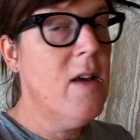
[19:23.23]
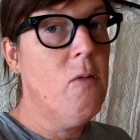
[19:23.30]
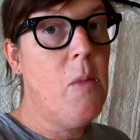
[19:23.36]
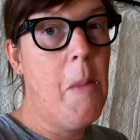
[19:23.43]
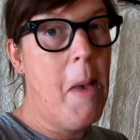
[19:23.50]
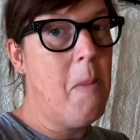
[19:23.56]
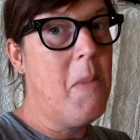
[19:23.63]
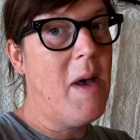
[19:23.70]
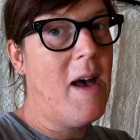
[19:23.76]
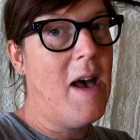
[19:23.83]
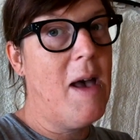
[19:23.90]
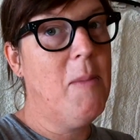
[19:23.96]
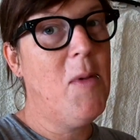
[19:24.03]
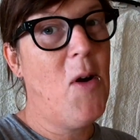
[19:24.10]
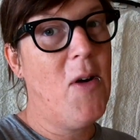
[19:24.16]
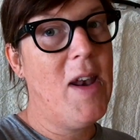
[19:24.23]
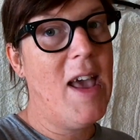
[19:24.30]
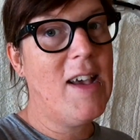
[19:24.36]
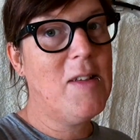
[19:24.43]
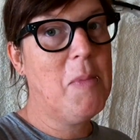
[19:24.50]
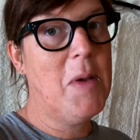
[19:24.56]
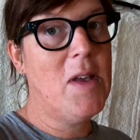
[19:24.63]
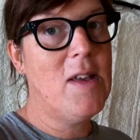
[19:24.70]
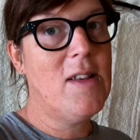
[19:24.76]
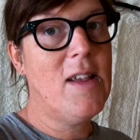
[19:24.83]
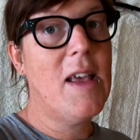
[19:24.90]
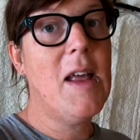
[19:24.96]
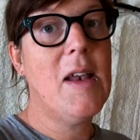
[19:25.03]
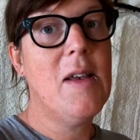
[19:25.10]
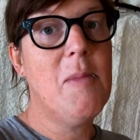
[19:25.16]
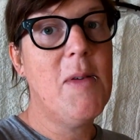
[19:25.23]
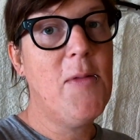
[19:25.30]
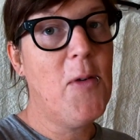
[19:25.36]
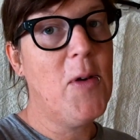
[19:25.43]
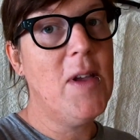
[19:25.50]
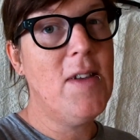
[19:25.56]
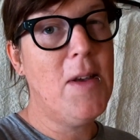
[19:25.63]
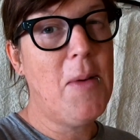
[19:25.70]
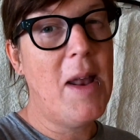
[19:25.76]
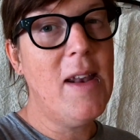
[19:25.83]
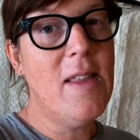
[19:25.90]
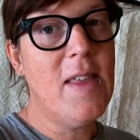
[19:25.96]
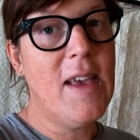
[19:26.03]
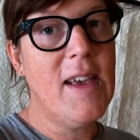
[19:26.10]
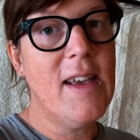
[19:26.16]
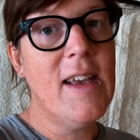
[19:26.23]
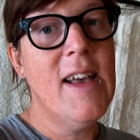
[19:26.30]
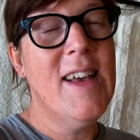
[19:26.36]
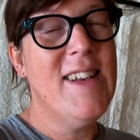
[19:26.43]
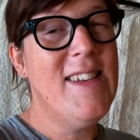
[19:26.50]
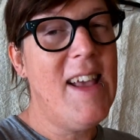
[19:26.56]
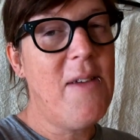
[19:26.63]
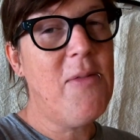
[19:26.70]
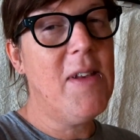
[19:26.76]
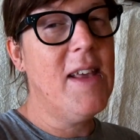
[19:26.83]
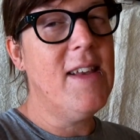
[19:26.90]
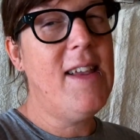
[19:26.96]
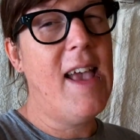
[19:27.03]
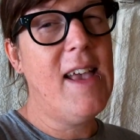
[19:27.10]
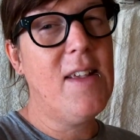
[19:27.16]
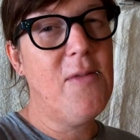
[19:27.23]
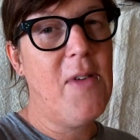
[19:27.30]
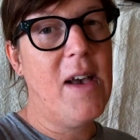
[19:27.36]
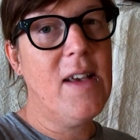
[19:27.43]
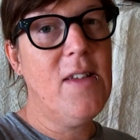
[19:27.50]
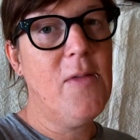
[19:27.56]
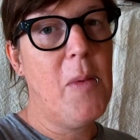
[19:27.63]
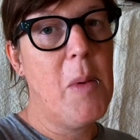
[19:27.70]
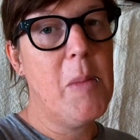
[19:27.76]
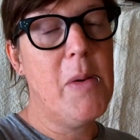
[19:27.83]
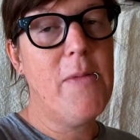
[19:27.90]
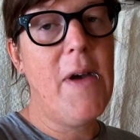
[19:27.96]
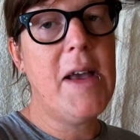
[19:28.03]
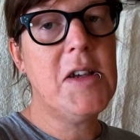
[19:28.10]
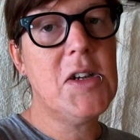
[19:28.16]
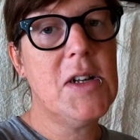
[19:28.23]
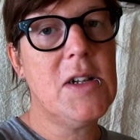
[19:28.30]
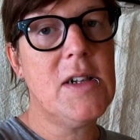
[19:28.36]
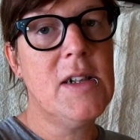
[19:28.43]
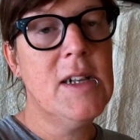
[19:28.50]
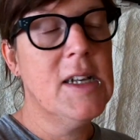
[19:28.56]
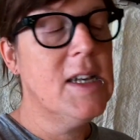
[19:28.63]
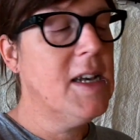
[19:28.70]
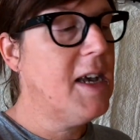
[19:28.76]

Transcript: Remember, I'm not an expert, and before you do anything, definitely take advice from a professional.